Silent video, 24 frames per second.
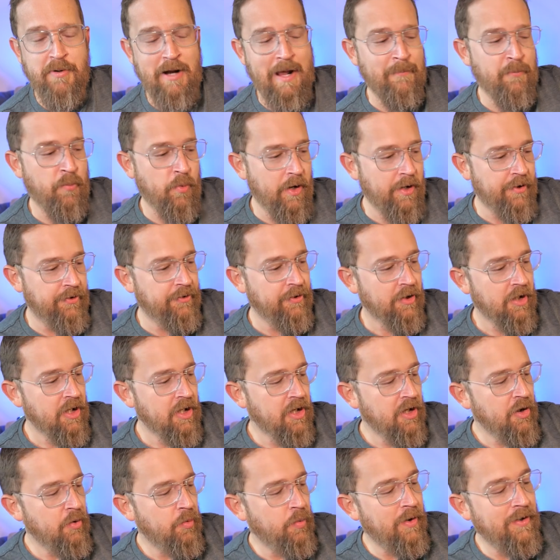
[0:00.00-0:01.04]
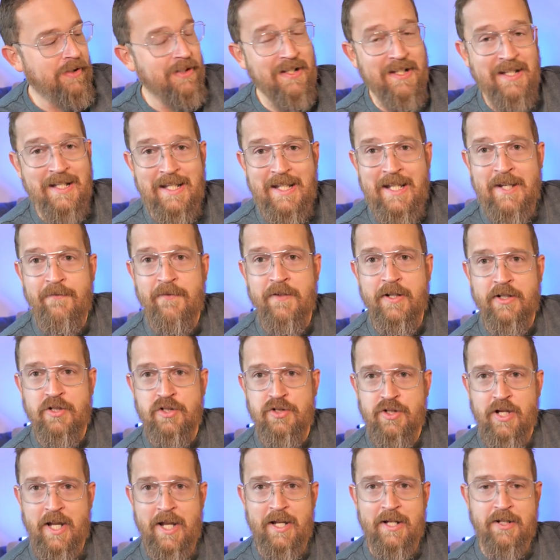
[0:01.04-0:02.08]
problem was, we did an even
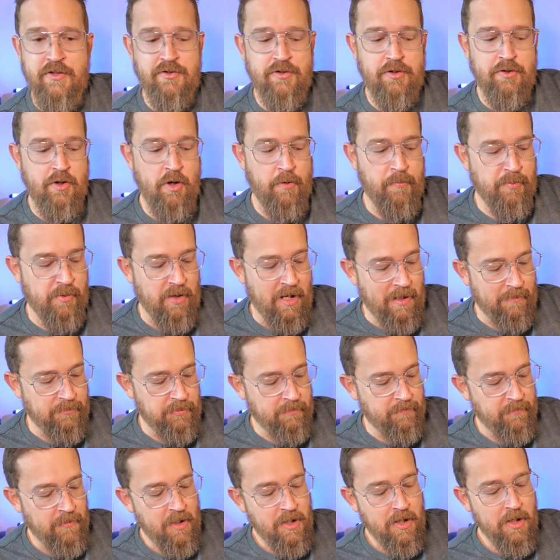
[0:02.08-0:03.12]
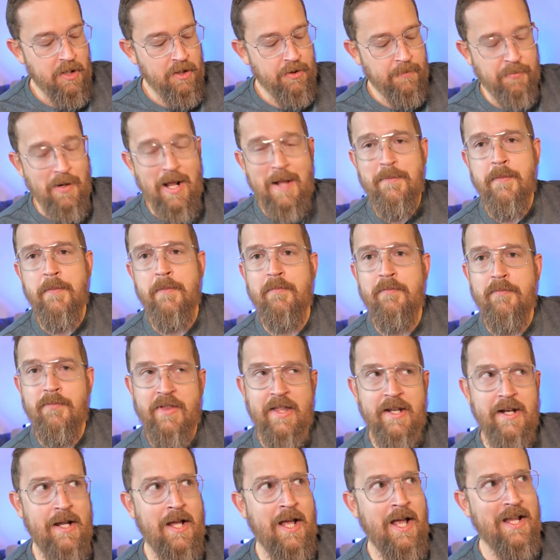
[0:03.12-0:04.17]
exchange, no problem. The problem
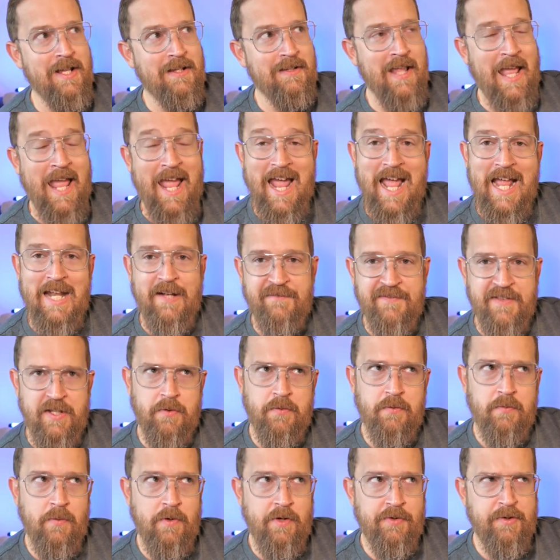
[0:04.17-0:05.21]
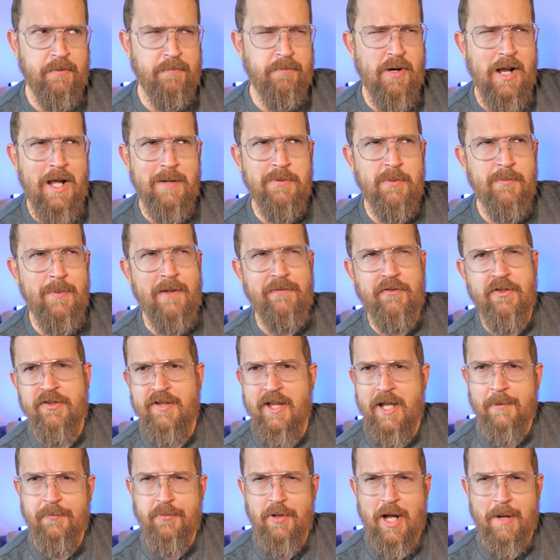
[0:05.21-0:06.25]
that I had, if there was a problem after
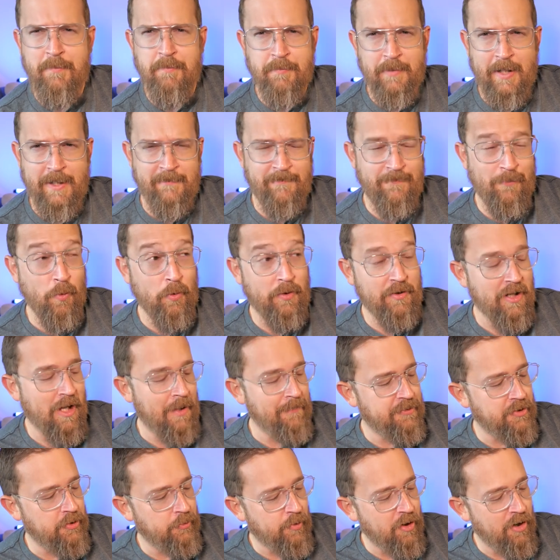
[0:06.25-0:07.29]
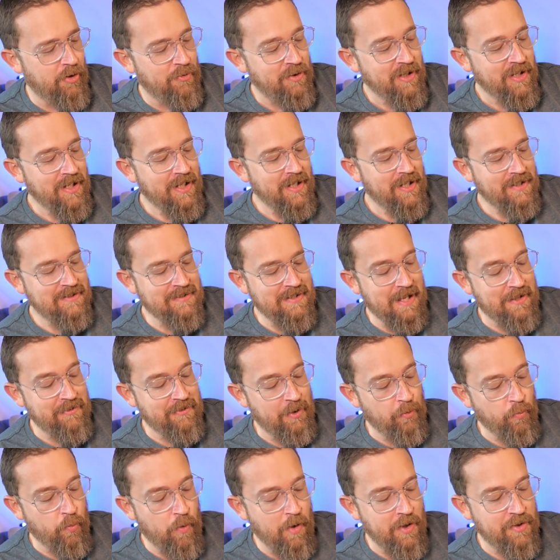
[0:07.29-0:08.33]
saying problem like four times in a row, is that
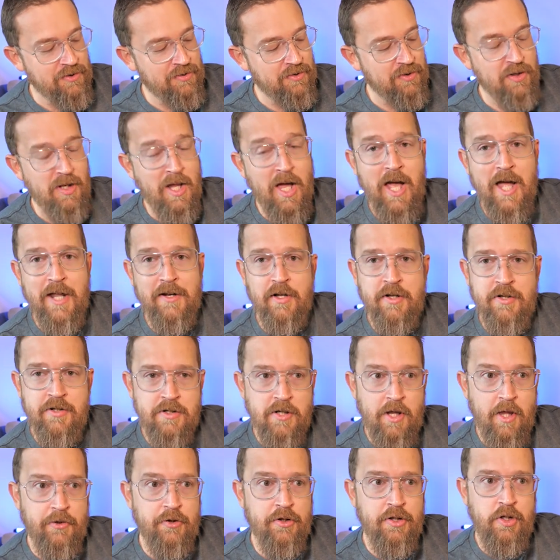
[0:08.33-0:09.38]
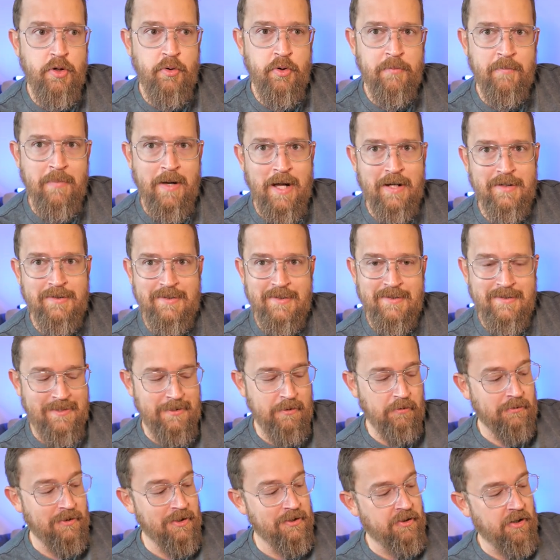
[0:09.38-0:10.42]
there was not another new in box
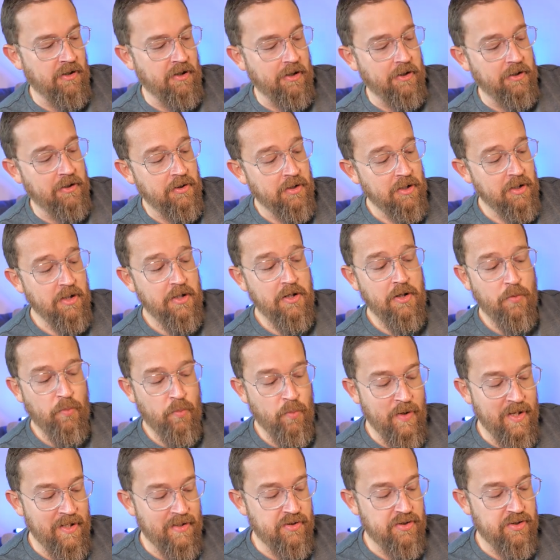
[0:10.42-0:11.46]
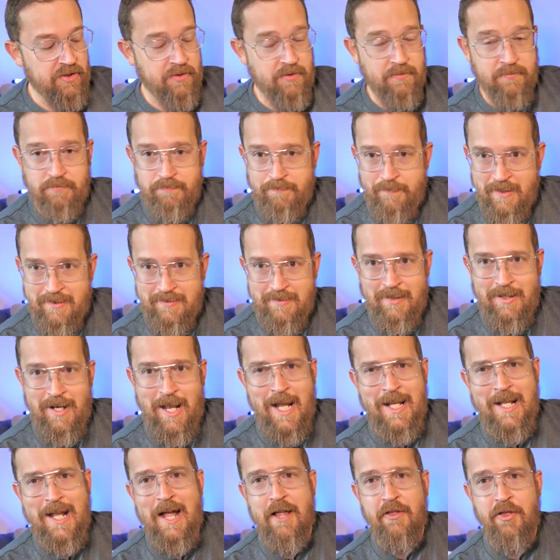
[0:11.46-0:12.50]
sealed guitar, which meant that
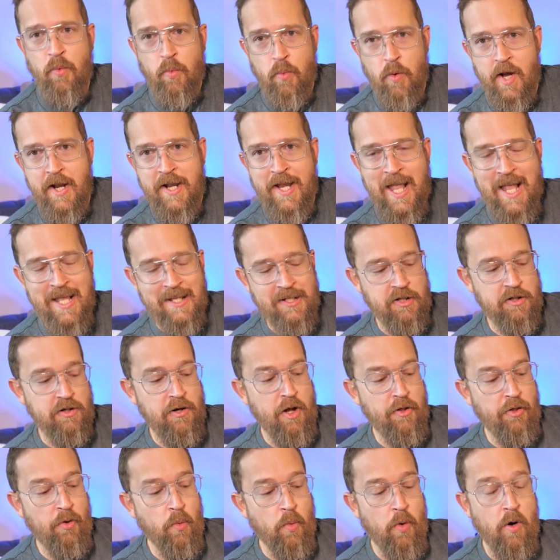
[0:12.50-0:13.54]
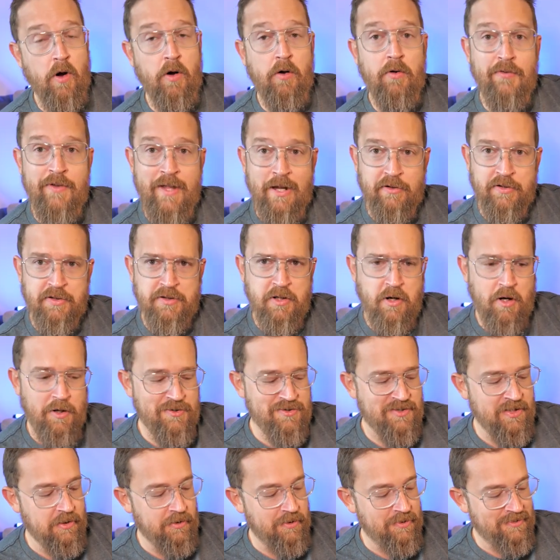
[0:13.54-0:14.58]
I got the one hanging on the wall. Now, Guitar
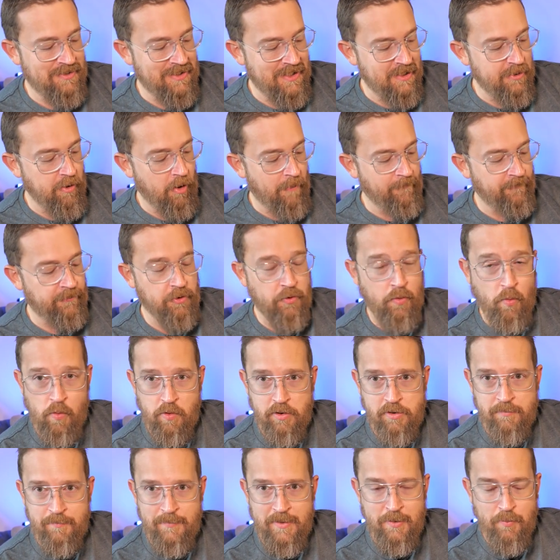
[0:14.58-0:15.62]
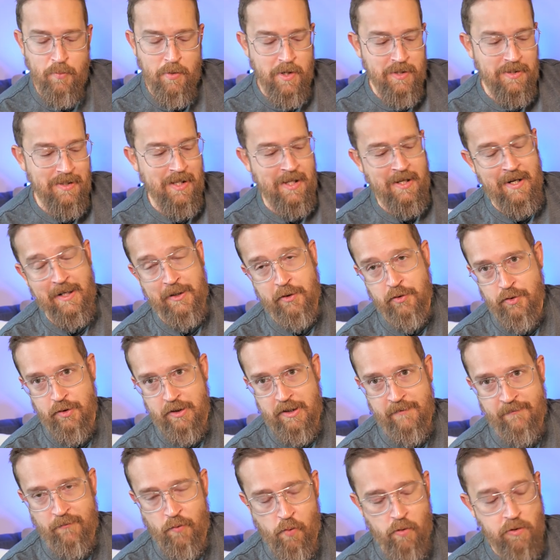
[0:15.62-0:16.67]
Center did offer to order me one, and I
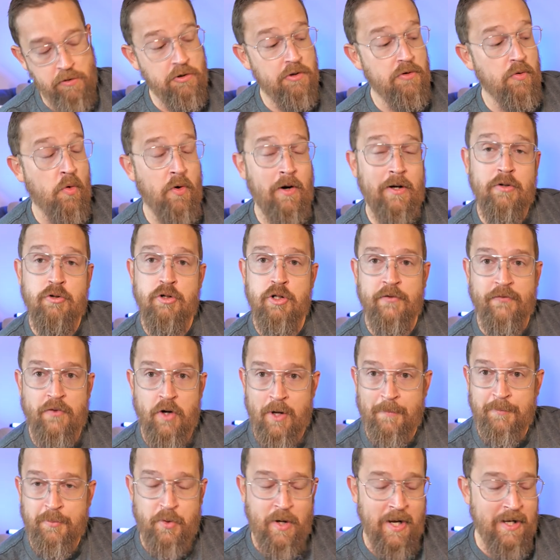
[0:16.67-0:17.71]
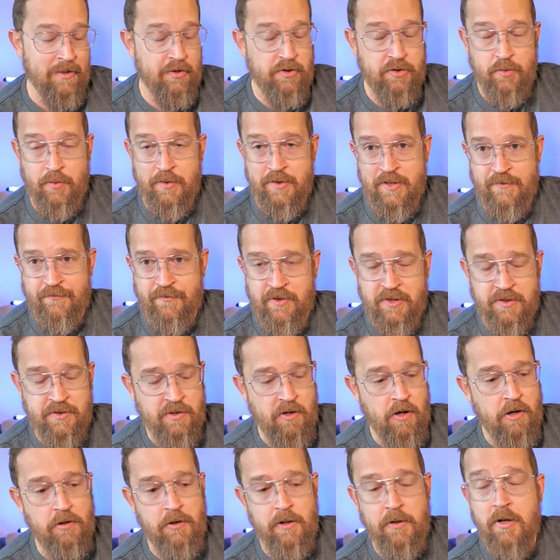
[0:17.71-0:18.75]
could have ordered, or I could have upgraded to a different
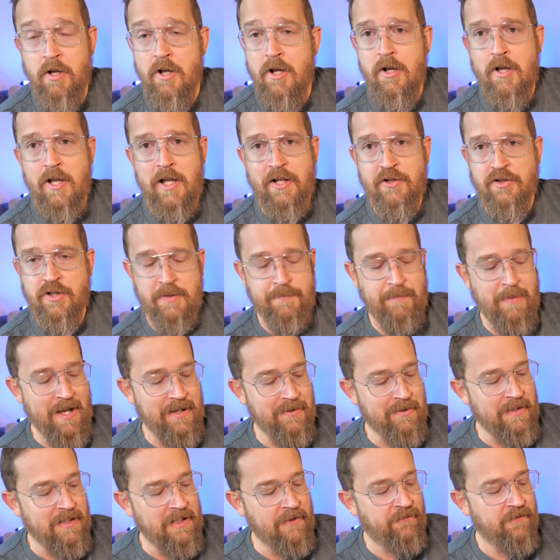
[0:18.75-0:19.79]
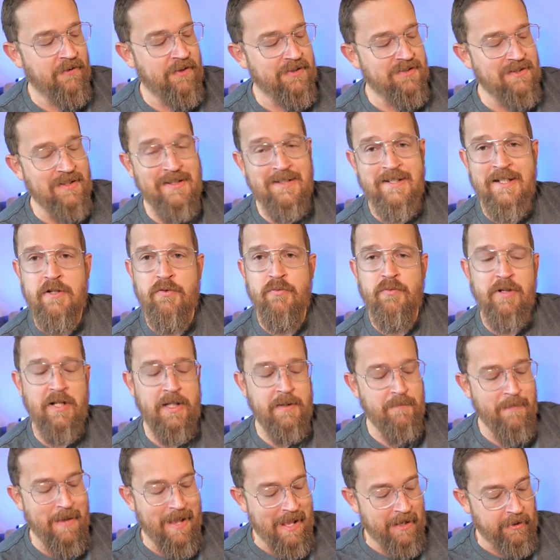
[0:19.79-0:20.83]
guitar and just paid the difference. It didn't
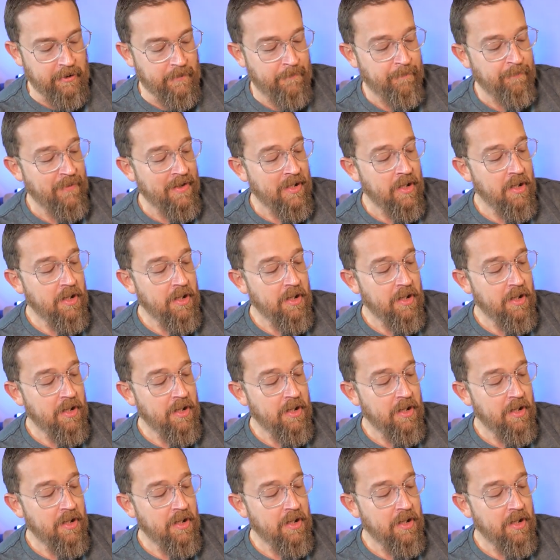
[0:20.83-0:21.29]
really matter.